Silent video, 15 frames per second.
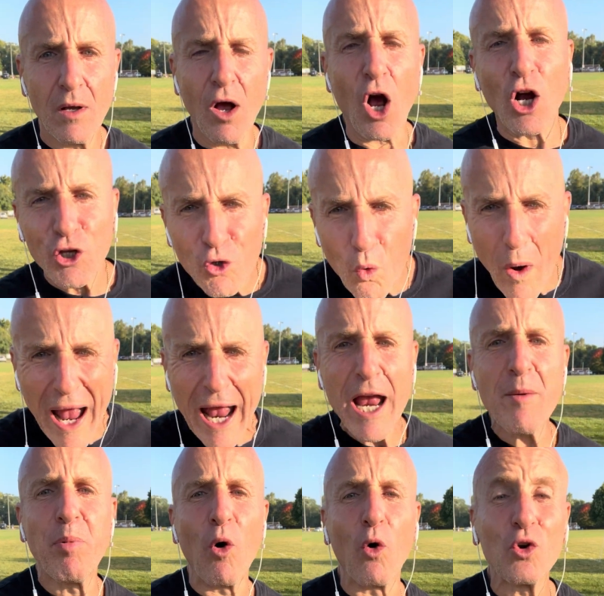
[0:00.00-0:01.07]
are you
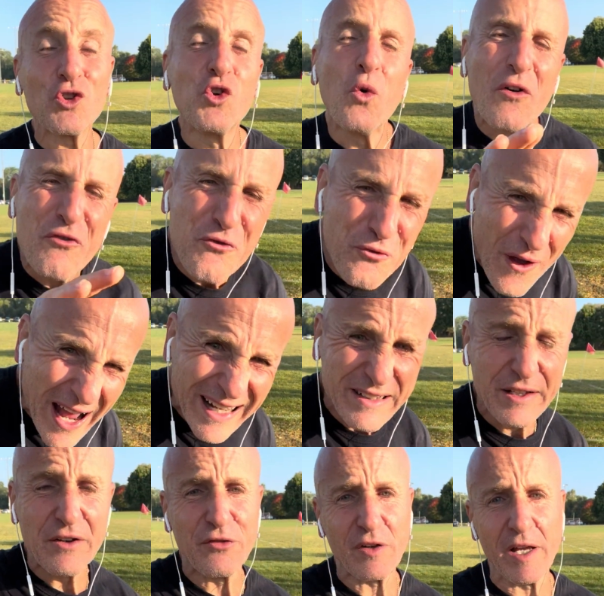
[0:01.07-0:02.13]
able to
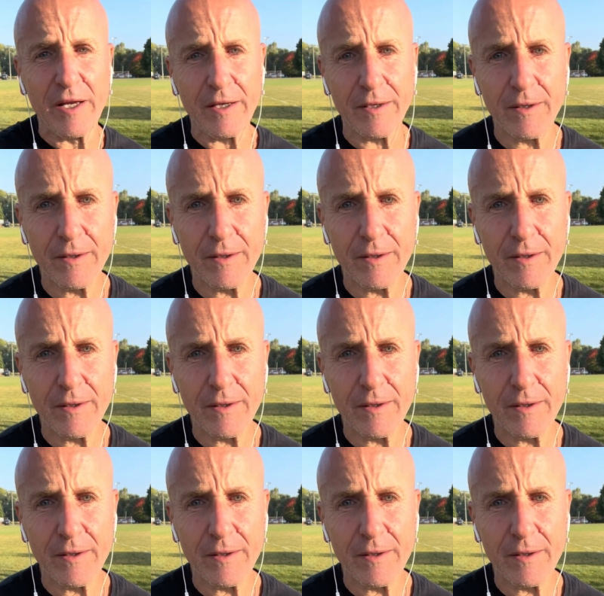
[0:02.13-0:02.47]
effectively